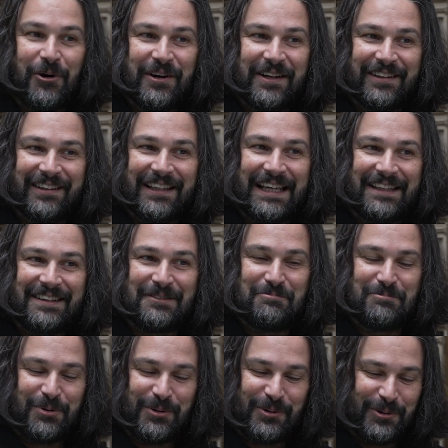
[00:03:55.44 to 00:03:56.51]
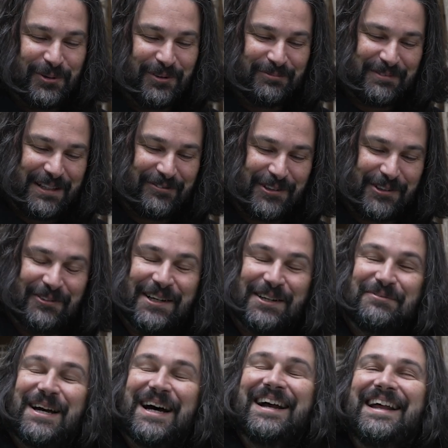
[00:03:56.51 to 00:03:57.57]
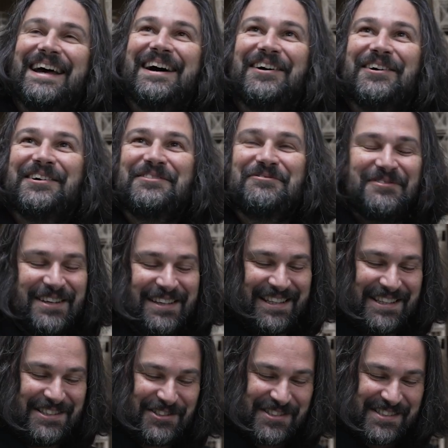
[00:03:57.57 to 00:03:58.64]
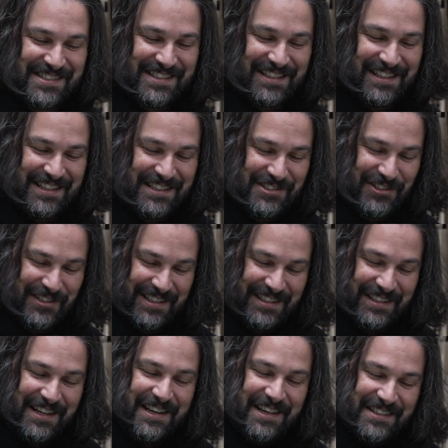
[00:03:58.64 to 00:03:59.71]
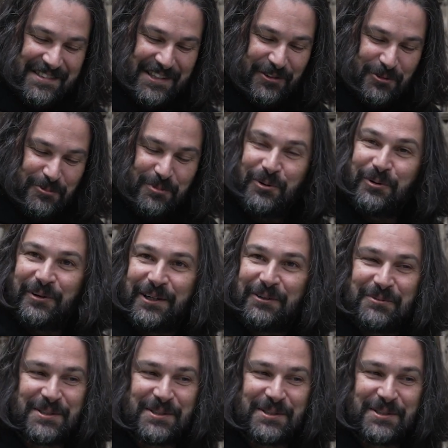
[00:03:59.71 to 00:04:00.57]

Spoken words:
on at length and bore everyone about how interesting and intricate tunnel boring